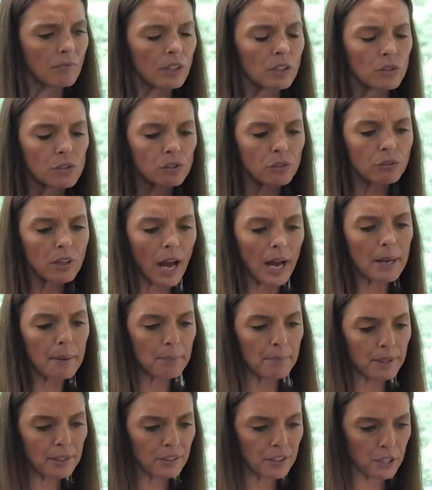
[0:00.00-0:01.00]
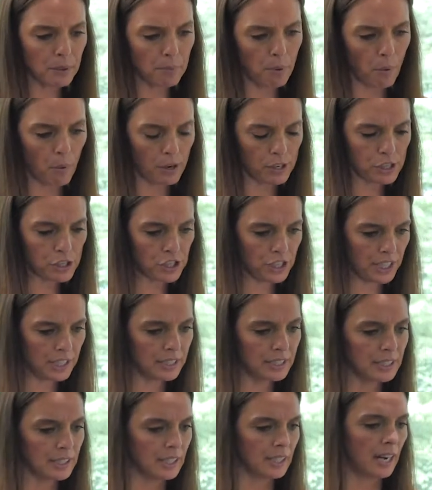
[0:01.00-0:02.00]
so liability
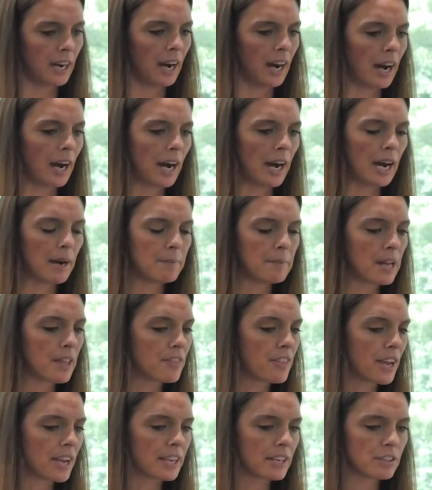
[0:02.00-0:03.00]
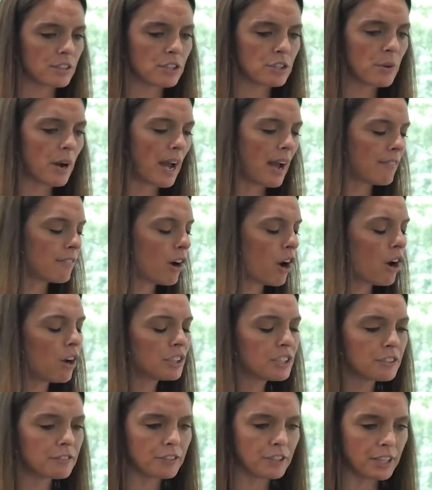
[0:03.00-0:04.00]
portion, you have
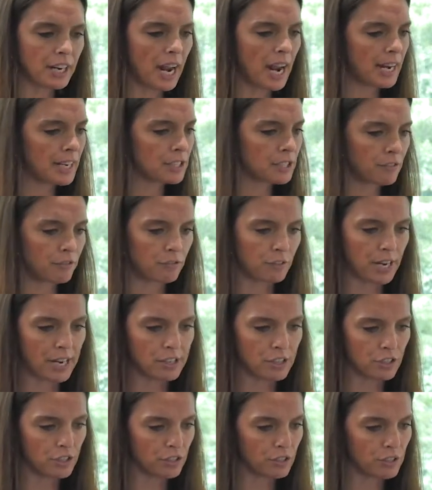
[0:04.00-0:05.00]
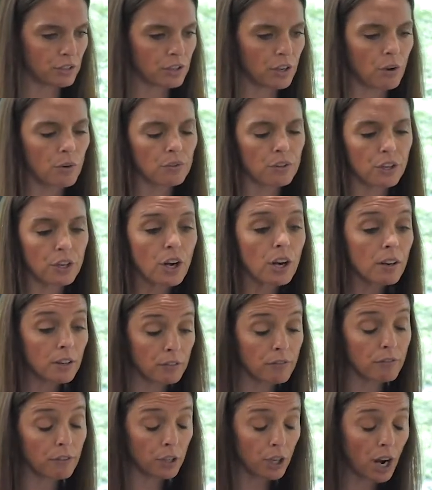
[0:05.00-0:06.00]
all different kinds of ranges. So
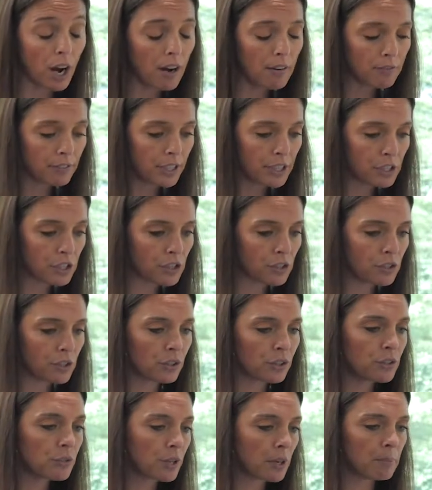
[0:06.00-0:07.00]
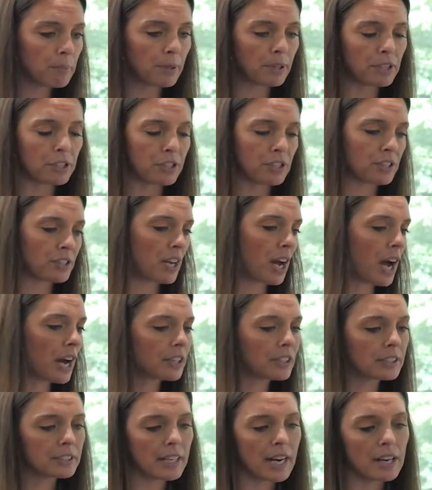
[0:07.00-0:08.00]
for coverage, so you can purchase
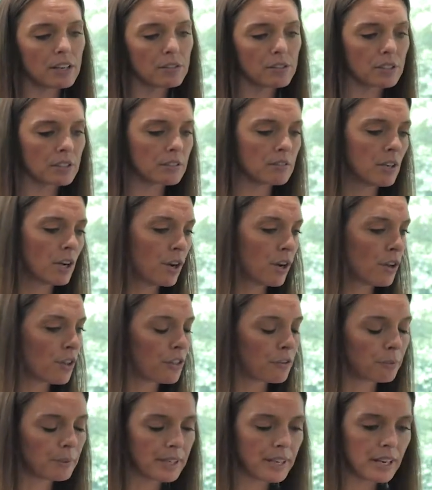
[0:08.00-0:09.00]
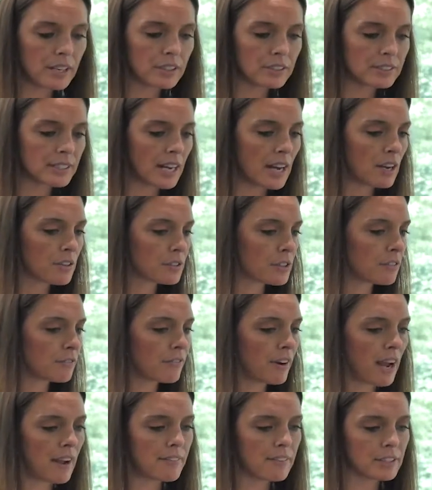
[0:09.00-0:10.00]
$100,000, $300,000,
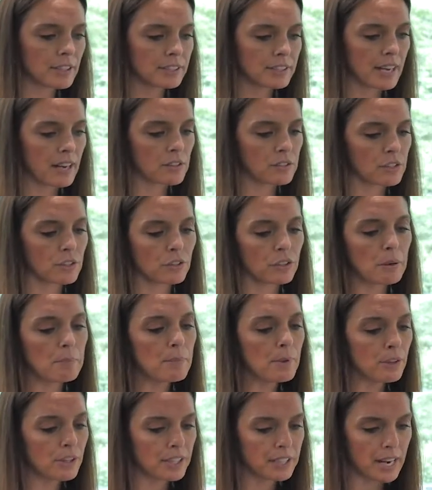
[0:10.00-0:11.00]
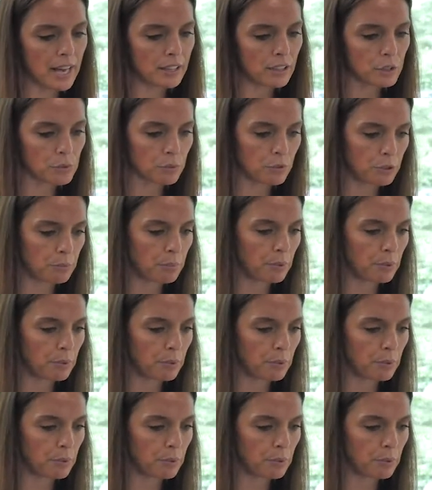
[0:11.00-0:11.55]
$500,000, or $1 million worth of